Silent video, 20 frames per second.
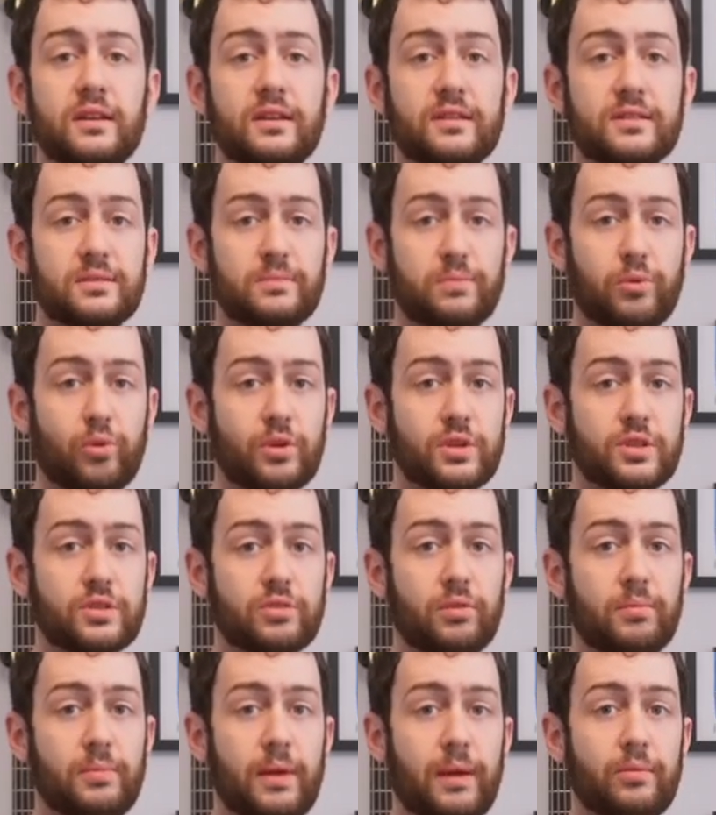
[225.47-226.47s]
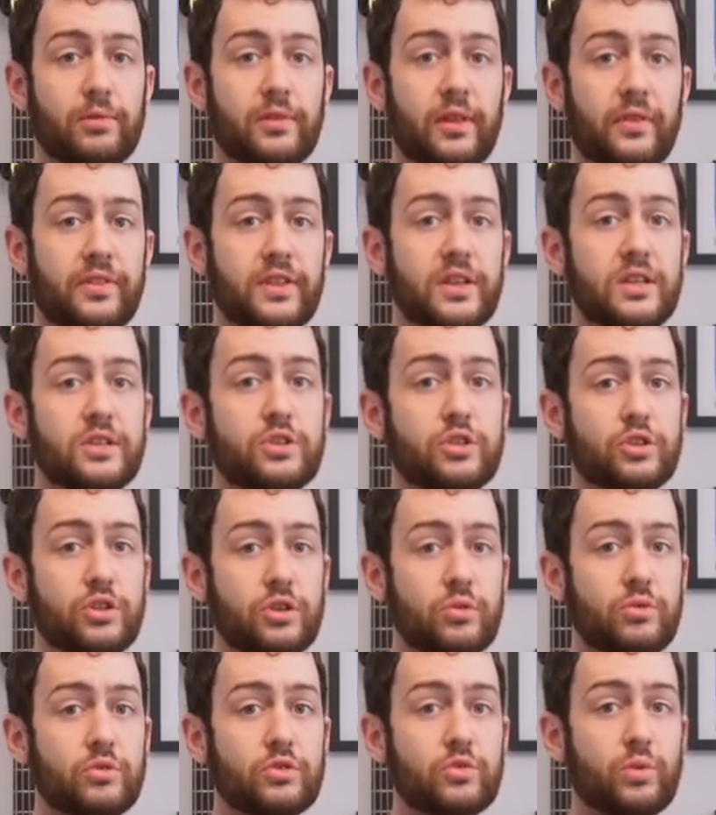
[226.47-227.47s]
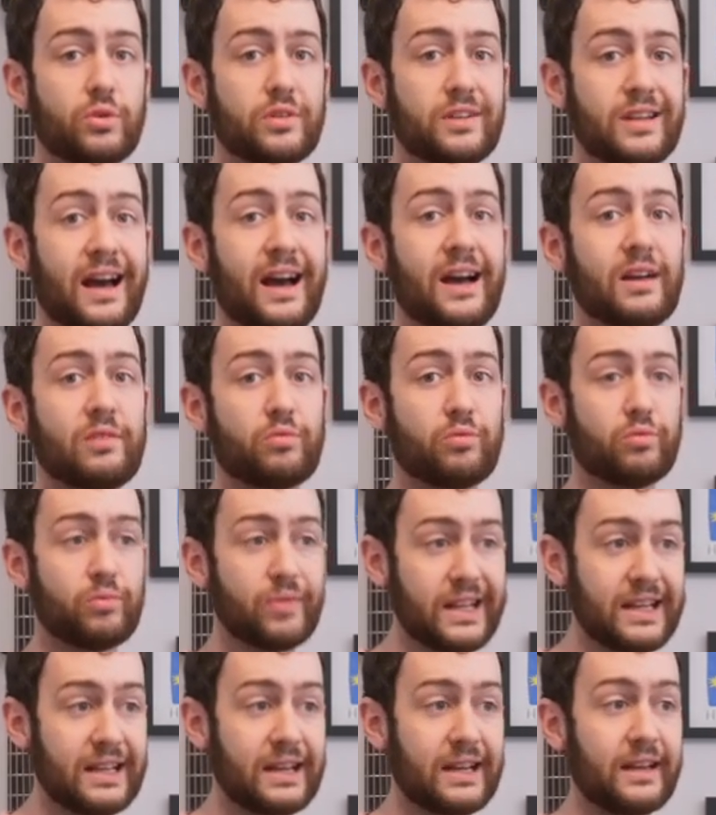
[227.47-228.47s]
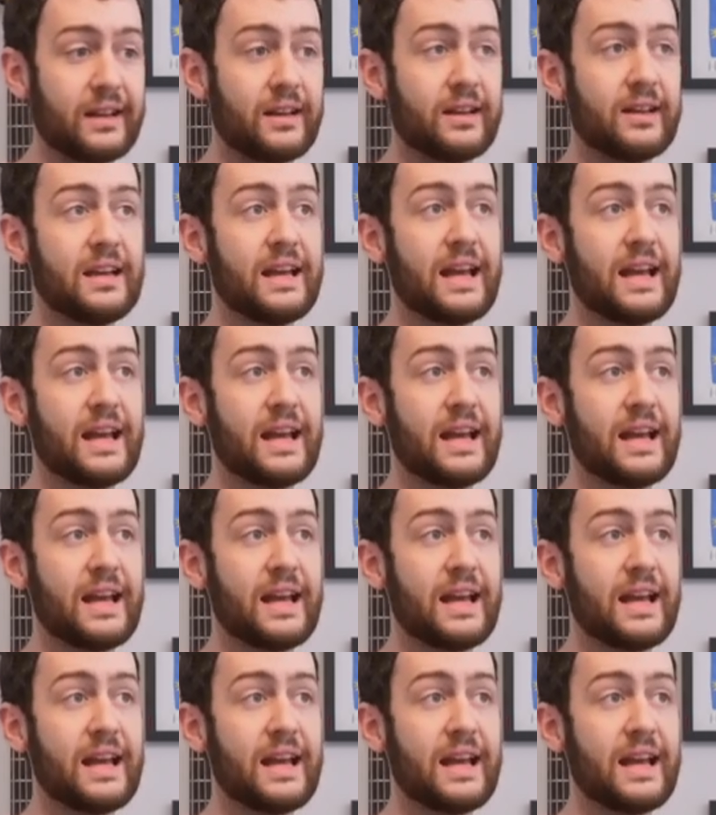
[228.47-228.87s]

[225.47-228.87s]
It's important to remember that these tunes were not written